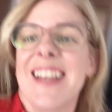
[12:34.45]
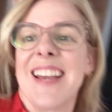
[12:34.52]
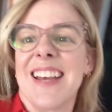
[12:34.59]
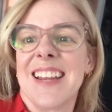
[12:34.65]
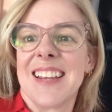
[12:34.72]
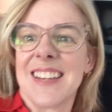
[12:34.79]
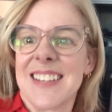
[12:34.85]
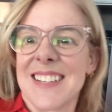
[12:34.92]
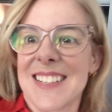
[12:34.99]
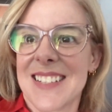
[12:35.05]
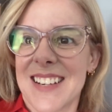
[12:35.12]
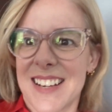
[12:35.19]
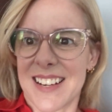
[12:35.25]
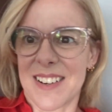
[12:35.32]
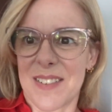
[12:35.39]
And
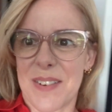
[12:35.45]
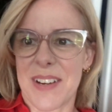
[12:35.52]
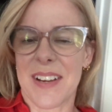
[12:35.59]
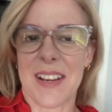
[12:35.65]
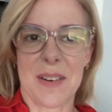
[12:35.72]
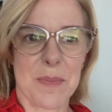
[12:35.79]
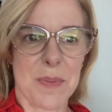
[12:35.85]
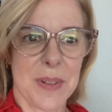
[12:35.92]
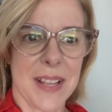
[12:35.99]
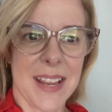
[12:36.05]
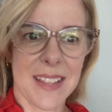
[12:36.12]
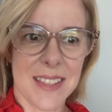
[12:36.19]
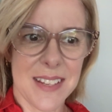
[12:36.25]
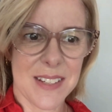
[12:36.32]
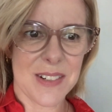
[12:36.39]
we had
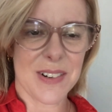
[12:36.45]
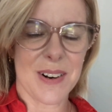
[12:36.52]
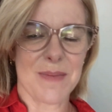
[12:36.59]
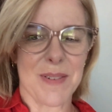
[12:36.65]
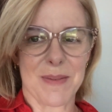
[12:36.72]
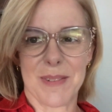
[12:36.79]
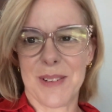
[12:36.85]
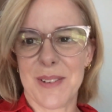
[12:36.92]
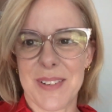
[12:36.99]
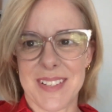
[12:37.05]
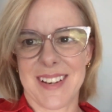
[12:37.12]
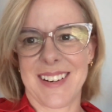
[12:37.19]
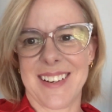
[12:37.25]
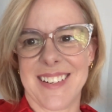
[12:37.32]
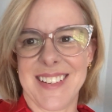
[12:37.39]
planned this trip. I'm so
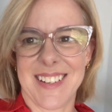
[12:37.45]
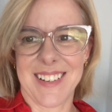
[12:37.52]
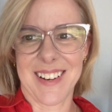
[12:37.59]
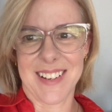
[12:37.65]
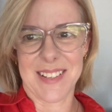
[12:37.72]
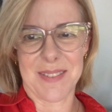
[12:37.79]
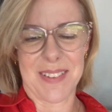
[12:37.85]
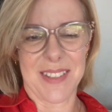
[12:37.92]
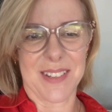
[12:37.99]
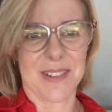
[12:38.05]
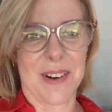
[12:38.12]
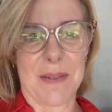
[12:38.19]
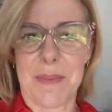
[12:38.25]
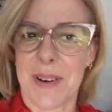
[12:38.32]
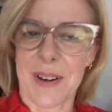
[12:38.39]
excited to tell you guys about this
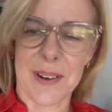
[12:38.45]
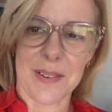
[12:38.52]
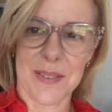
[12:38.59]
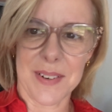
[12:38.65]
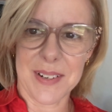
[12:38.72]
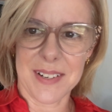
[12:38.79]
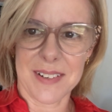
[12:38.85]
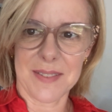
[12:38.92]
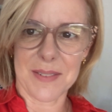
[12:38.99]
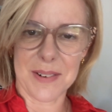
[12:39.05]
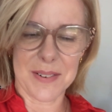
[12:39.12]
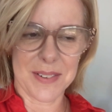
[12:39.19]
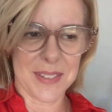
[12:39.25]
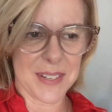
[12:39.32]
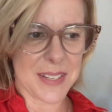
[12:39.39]
trip, but I don't want to
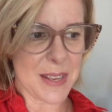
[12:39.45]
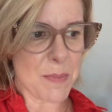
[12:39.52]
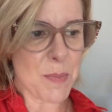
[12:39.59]
ruin the